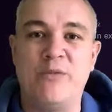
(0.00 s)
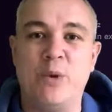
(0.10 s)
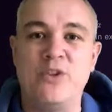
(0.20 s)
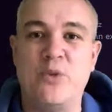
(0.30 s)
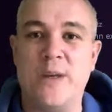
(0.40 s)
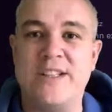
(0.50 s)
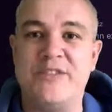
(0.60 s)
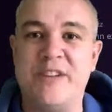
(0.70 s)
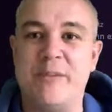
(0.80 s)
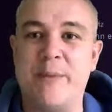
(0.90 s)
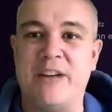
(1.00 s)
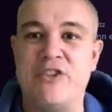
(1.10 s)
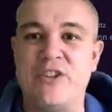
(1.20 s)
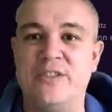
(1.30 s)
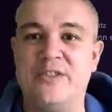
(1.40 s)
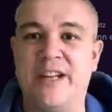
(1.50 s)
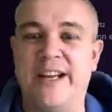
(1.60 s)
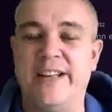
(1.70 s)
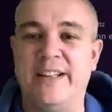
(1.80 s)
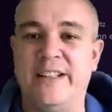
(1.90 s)
We've won 27
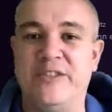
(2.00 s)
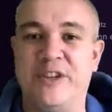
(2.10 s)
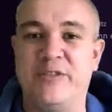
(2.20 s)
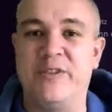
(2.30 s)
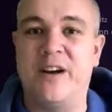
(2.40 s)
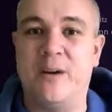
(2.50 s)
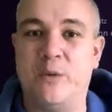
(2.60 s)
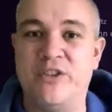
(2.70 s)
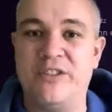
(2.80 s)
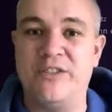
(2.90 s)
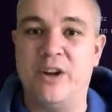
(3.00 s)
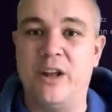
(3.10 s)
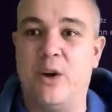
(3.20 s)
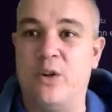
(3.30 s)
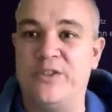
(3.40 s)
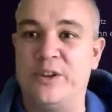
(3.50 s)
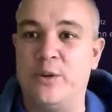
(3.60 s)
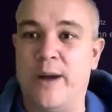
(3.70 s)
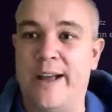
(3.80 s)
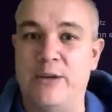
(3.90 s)
matches in the league so far, which is
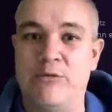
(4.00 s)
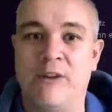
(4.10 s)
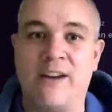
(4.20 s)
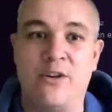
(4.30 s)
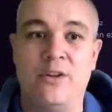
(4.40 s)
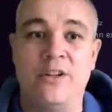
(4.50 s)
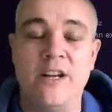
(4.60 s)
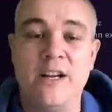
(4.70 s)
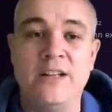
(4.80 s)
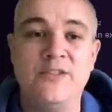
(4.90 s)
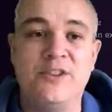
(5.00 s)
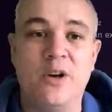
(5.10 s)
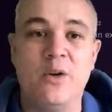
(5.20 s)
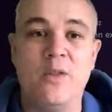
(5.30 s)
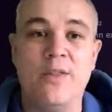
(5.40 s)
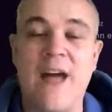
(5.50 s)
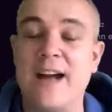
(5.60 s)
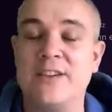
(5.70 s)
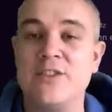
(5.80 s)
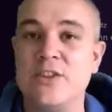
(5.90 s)
also a record. So
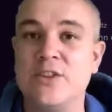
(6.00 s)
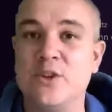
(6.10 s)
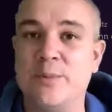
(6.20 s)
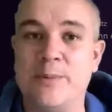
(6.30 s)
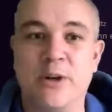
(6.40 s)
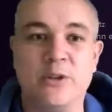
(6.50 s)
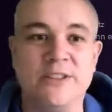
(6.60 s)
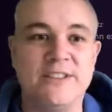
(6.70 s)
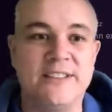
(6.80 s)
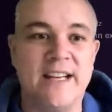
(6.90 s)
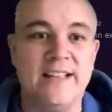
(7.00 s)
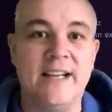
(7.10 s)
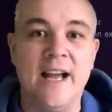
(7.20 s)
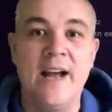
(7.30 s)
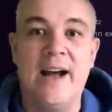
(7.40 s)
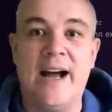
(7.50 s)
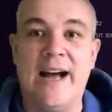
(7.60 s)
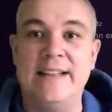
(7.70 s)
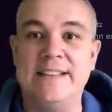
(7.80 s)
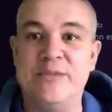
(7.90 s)
that could be broken today.
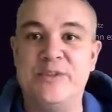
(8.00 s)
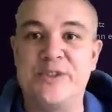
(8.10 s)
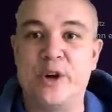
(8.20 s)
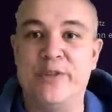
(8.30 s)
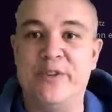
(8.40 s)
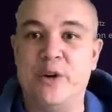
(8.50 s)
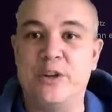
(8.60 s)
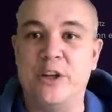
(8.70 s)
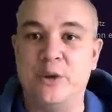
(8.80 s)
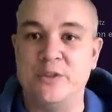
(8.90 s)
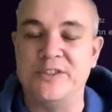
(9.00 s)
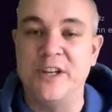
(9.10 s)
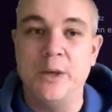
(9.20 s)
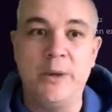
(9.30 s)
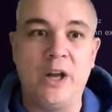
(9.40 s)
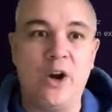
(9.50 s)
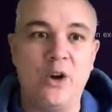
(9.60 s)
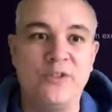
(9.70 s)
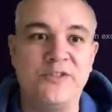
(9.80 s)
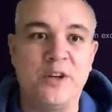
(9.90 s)
And if we score 4 goals,
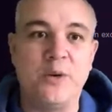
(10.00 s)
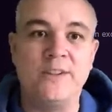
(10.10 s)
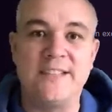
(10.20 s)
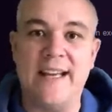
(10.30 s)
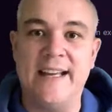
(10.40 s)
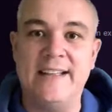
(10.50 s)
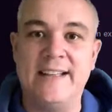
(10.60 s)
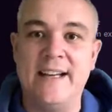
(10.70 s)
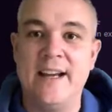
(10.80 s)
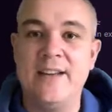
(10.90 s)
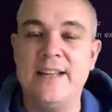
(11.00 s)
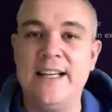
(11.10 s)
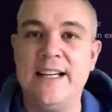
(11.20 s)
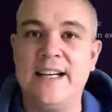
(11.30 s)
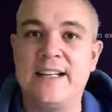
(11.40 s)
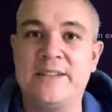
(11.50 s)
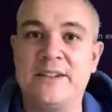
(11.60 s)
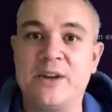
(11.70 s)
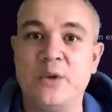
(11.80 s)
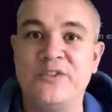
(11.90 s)
we'll also take the
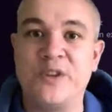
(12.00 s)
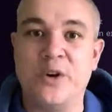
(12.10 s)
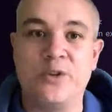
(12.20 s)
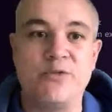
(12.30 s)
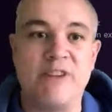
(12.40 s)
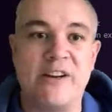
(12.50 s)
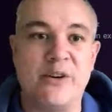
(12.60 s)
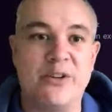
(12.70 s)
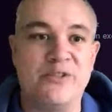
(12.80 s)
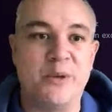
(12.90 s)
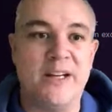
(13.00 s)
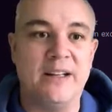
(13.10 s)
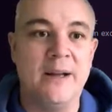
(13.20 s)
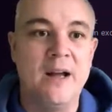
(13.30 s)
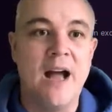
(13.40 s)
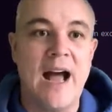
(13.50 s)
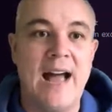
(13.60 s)
goal scored record as well.